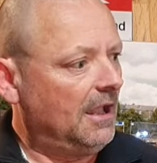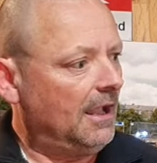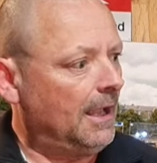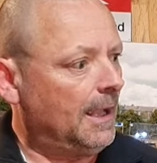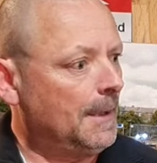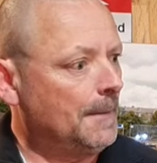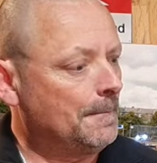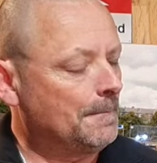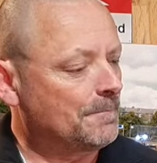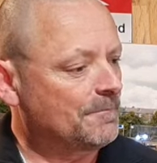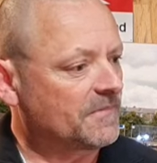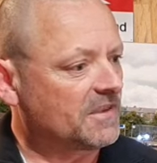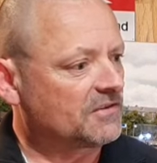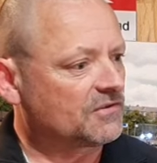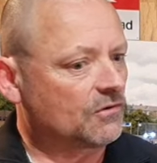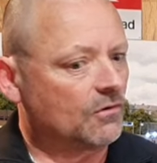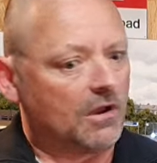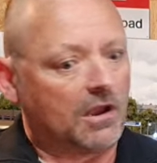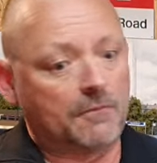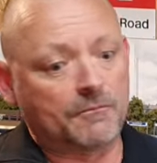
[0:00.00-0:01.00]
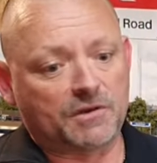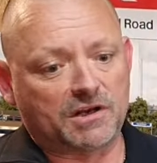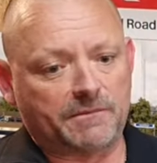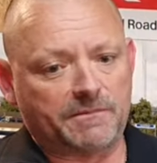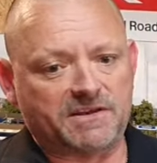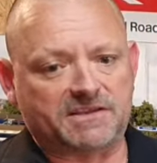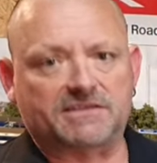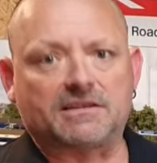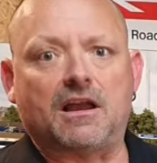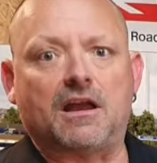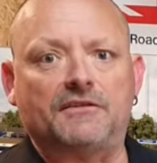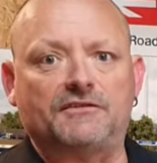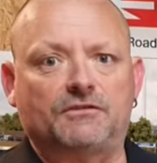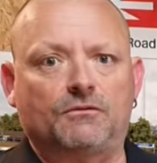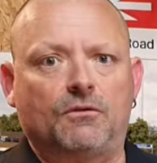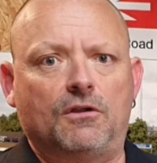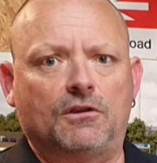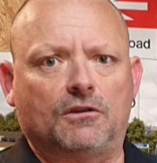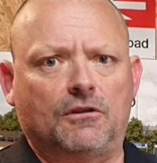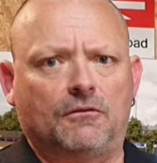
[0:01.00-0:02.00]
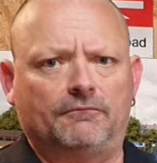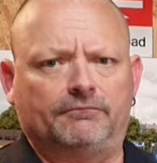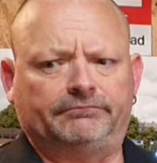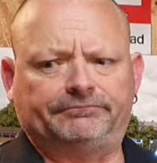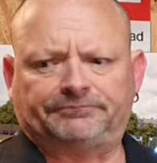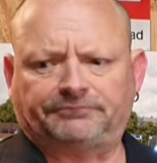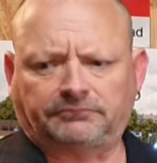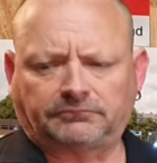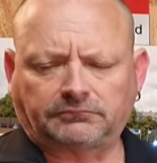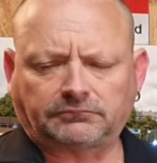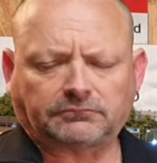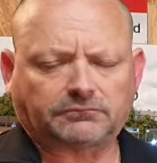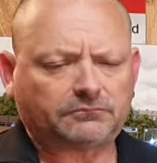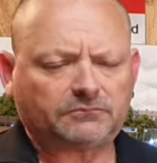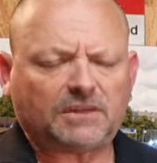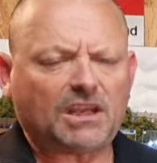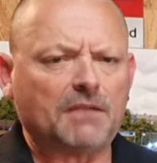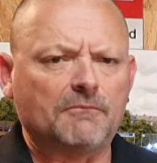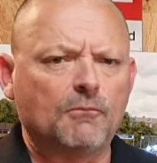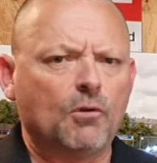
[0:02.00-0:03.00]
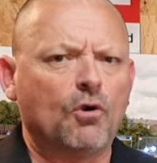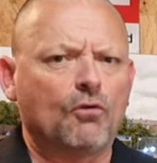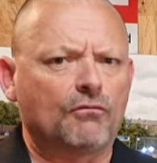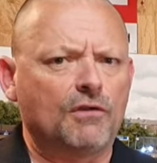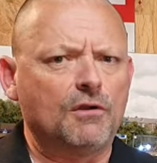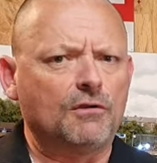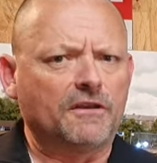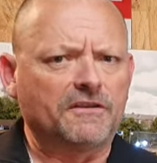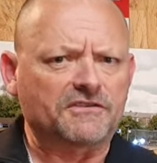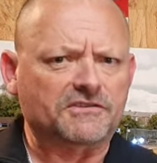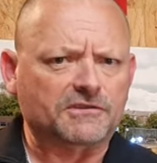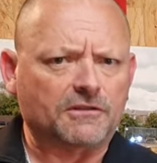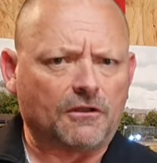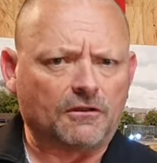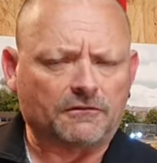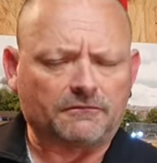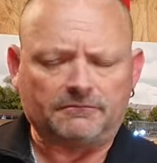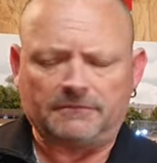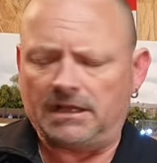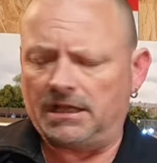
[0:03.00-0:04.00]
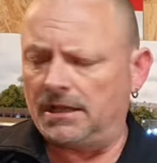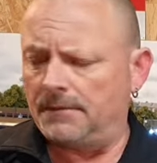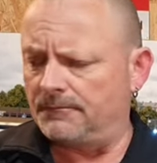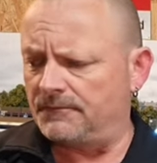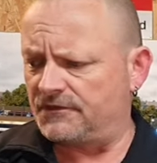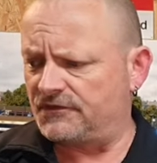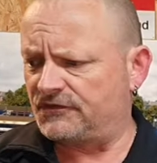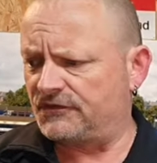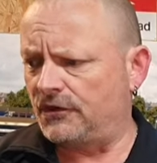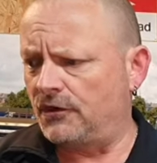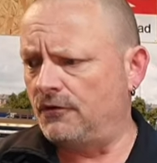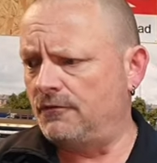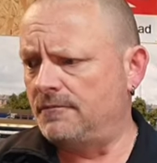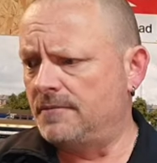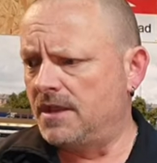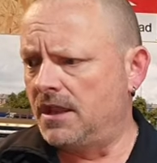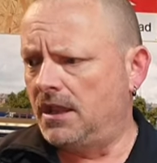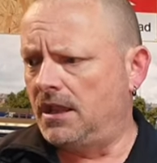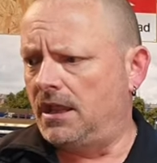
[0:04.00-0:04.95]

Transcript: Um, so I'm going to be starting to work on more rolling stock um, soon.